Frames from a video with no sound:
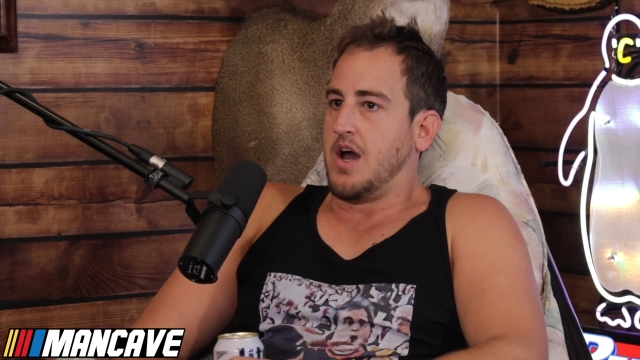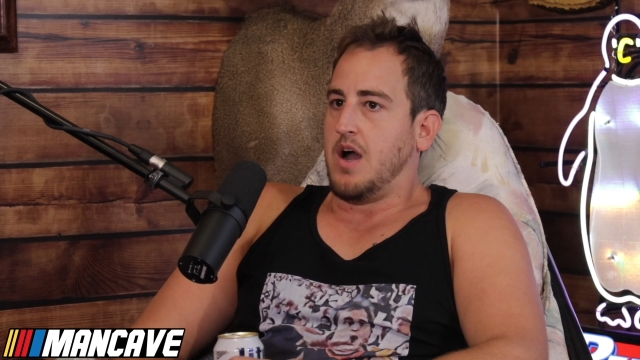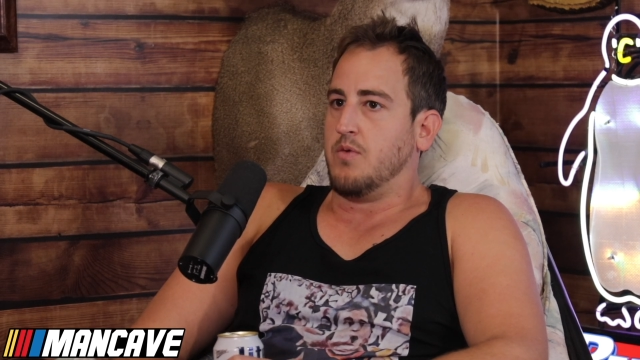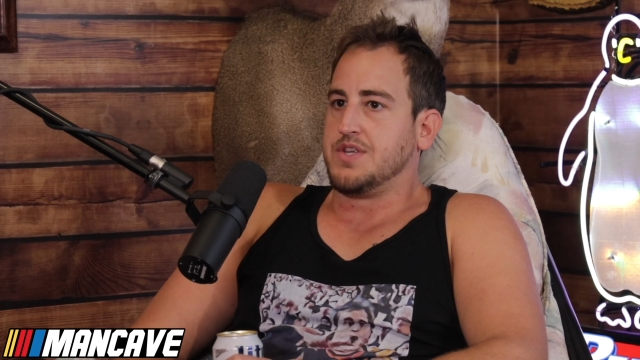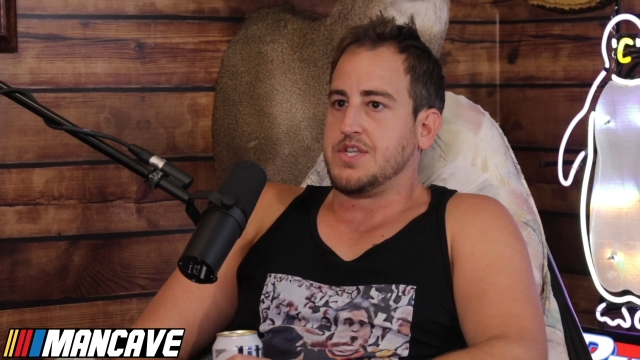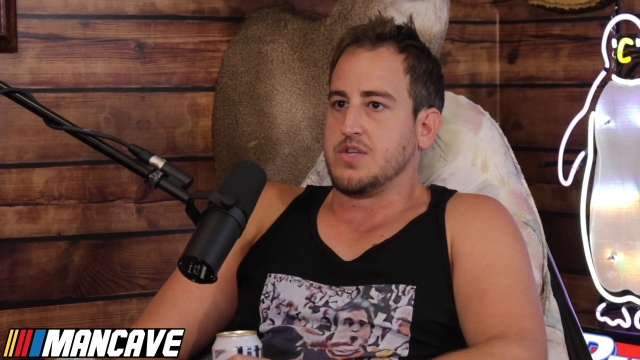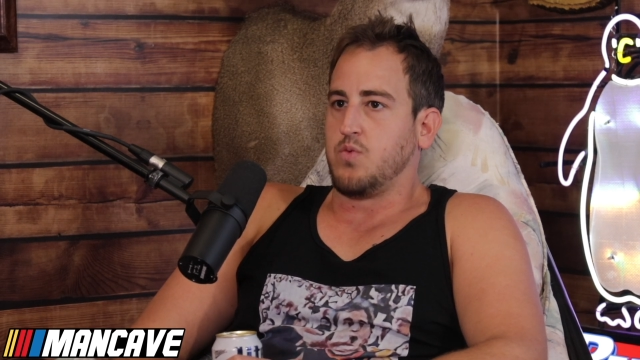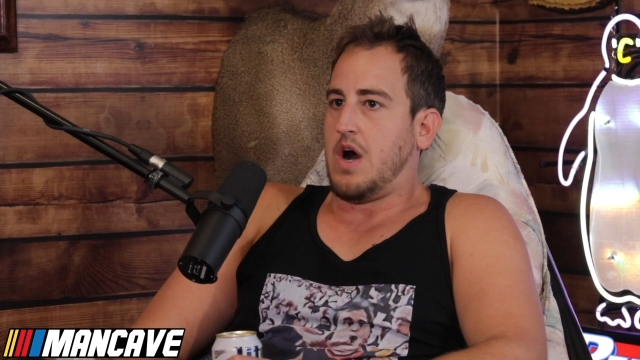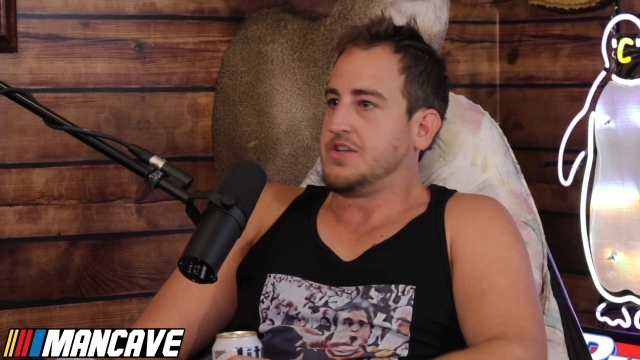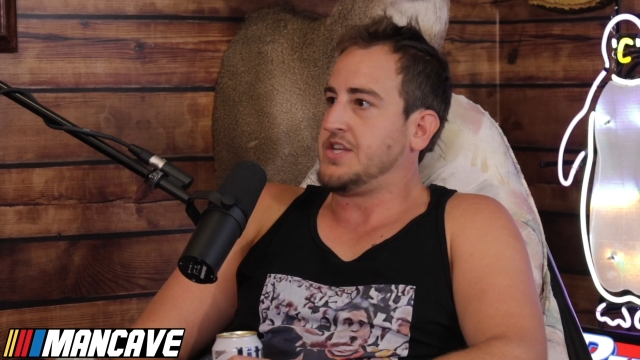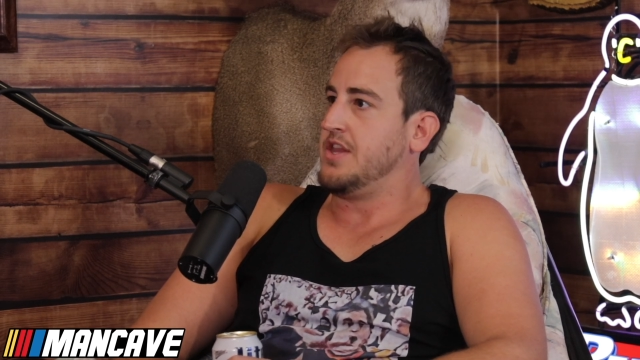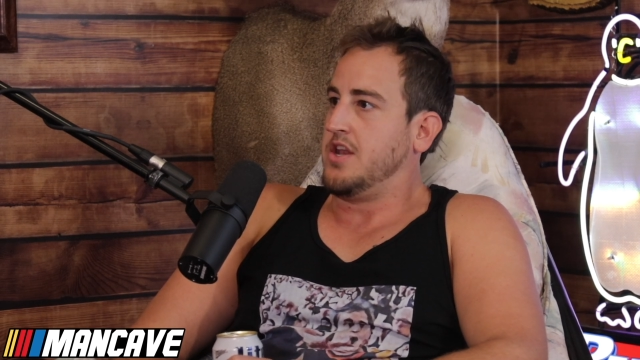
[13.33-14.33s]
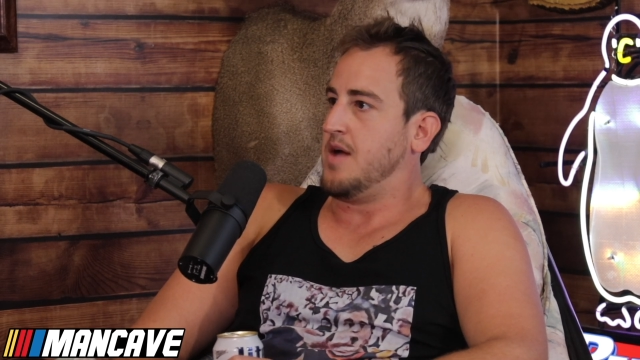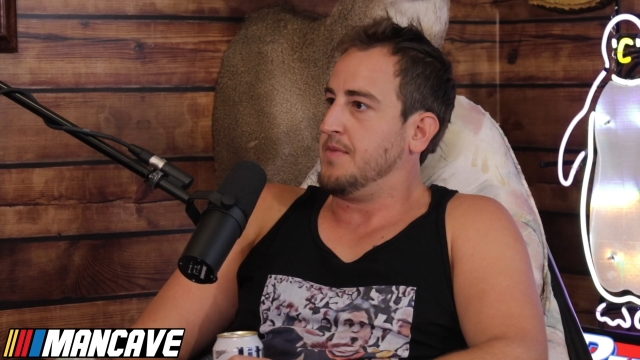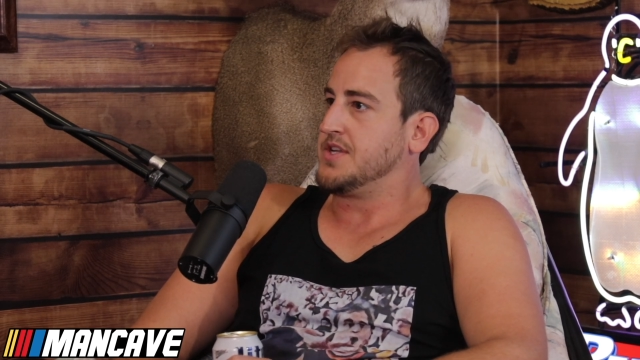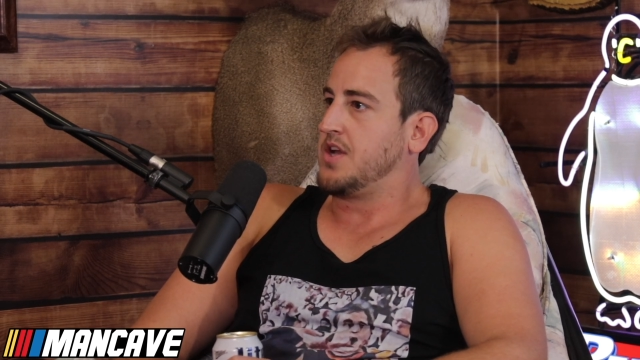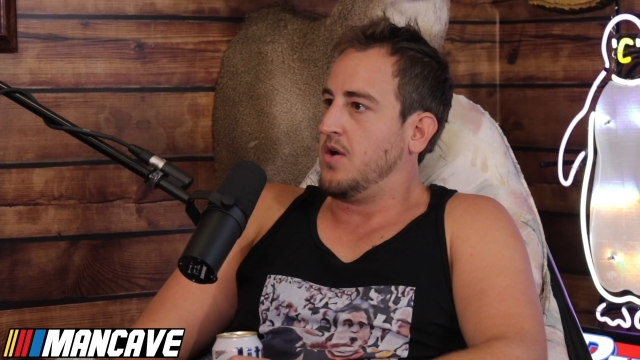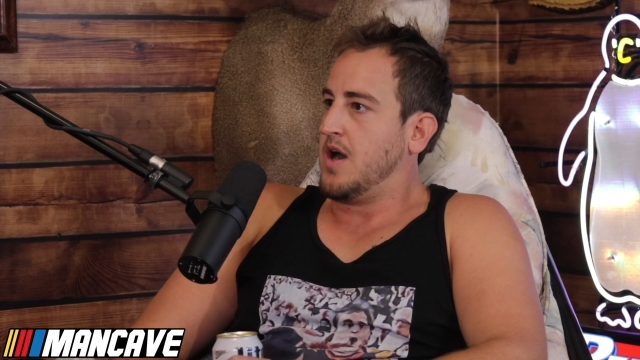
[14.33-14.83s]
I was just watching the
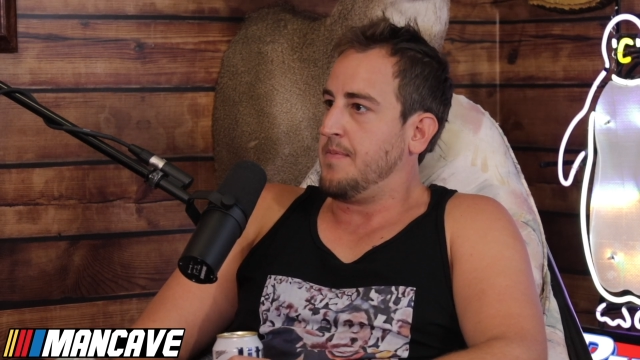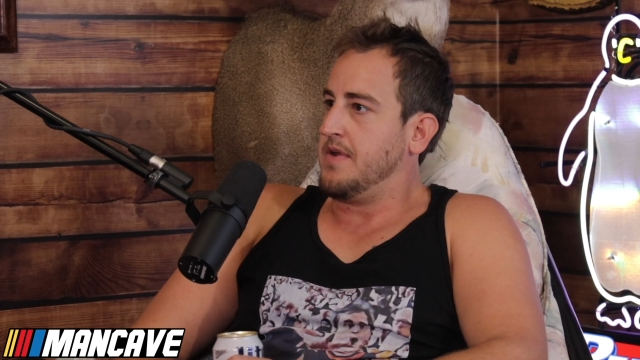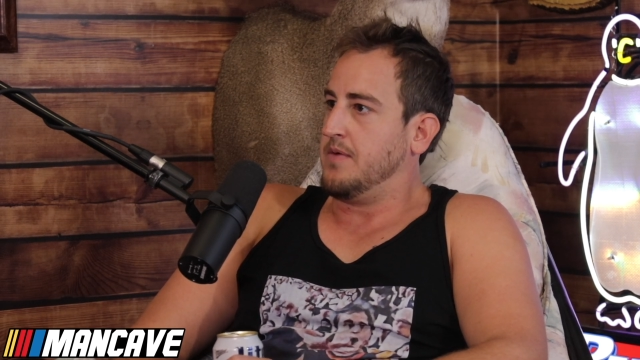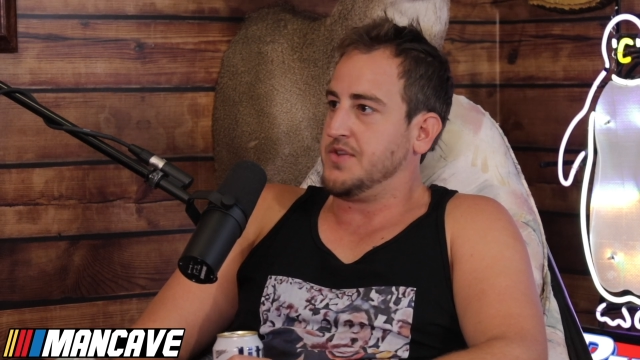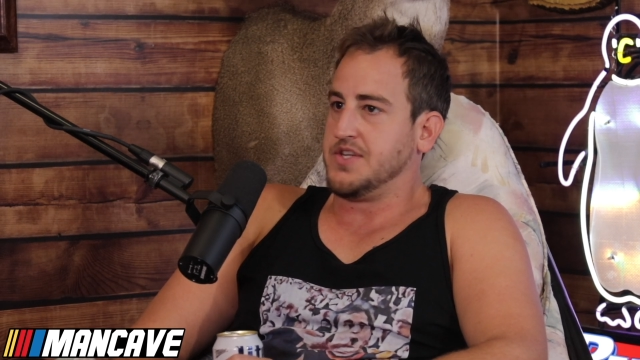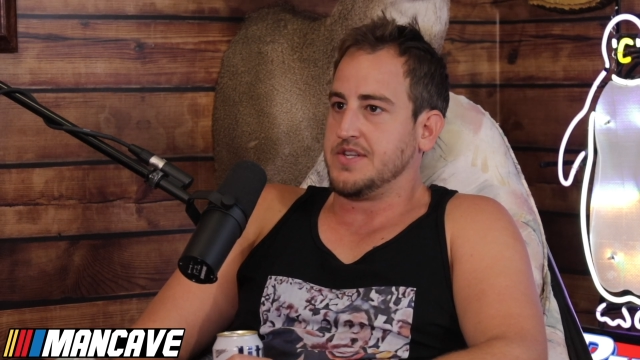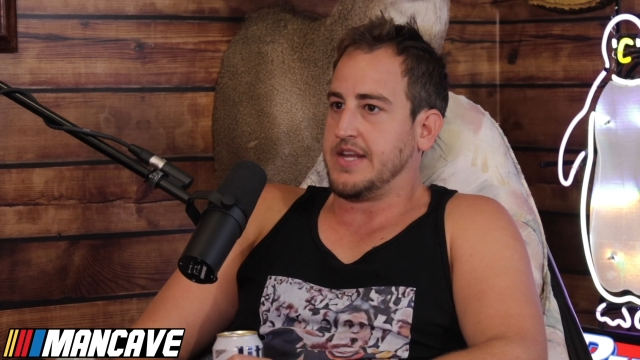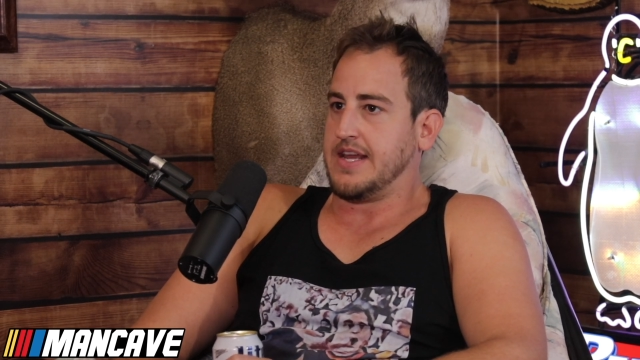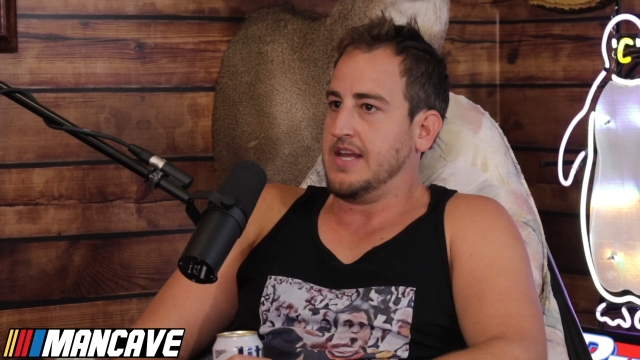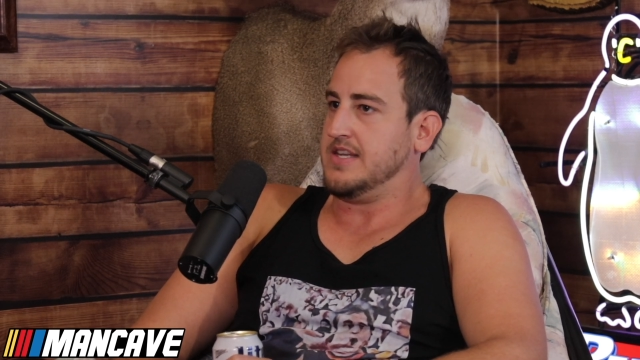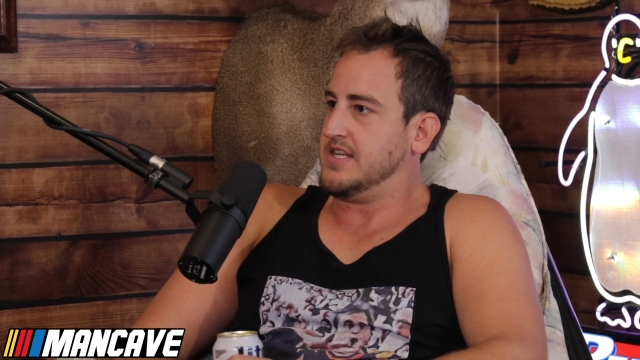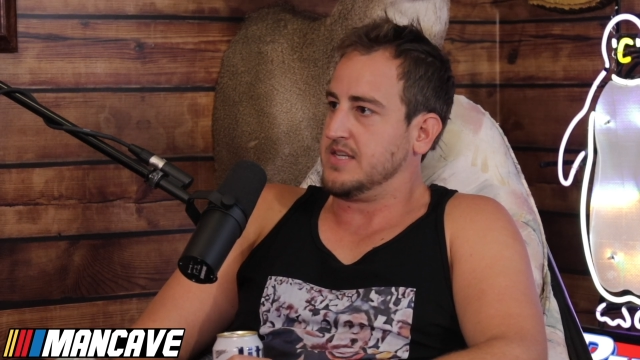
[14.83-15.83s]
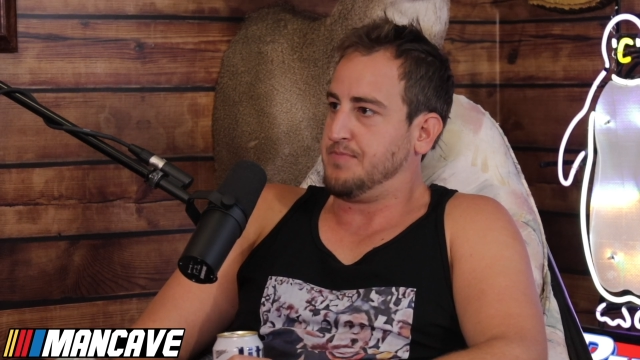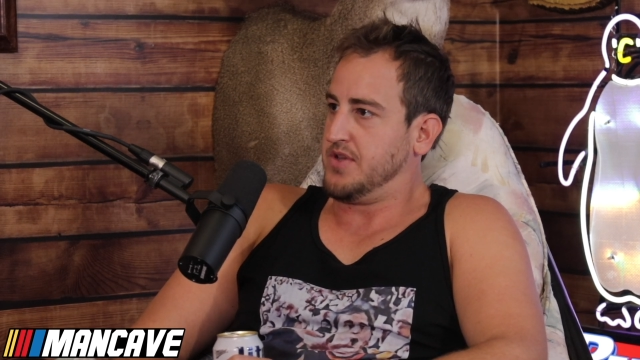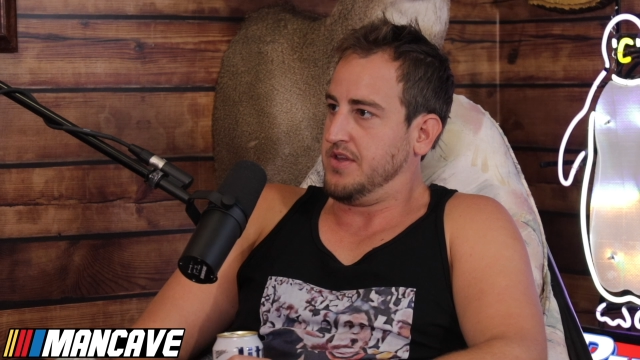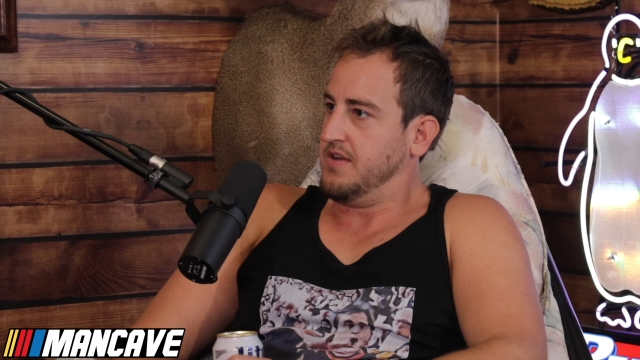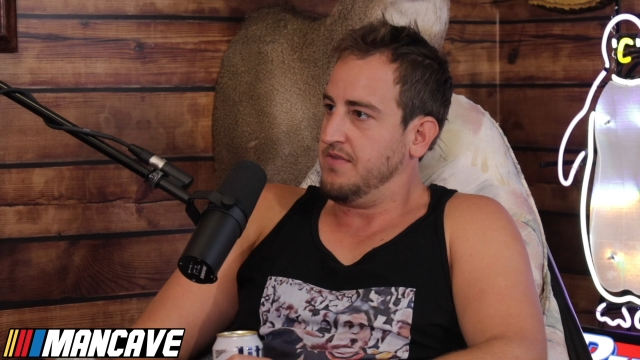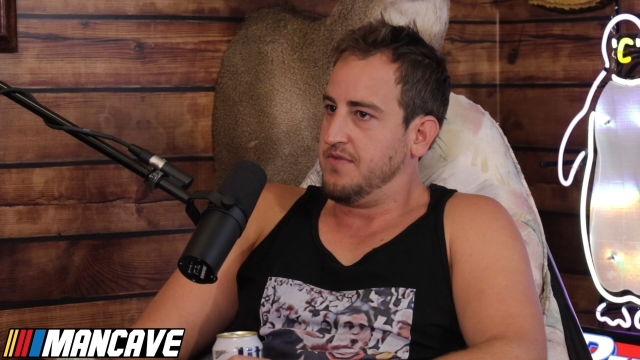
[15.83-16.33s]
numbers go up, and I was just like in
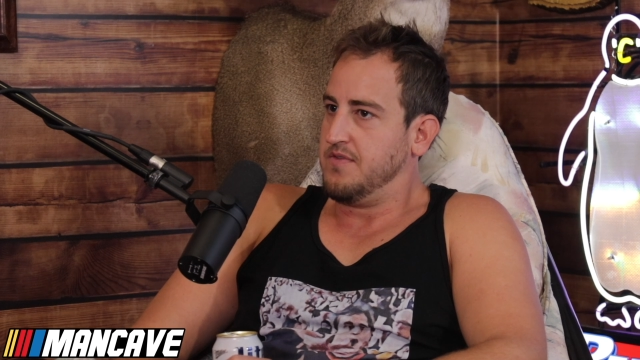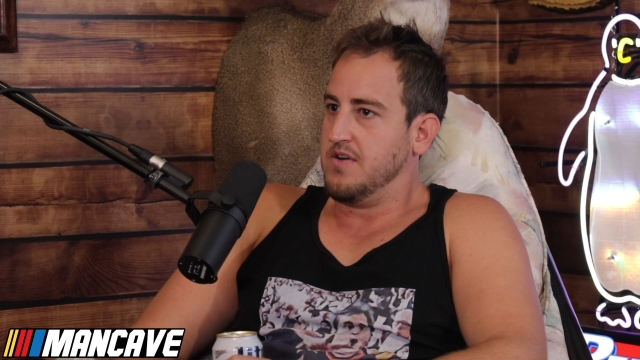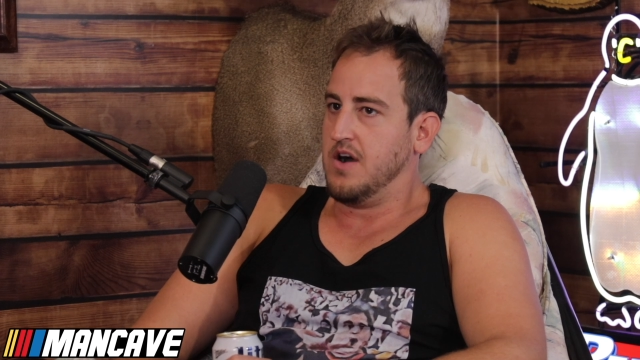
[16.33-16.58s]
disbelief.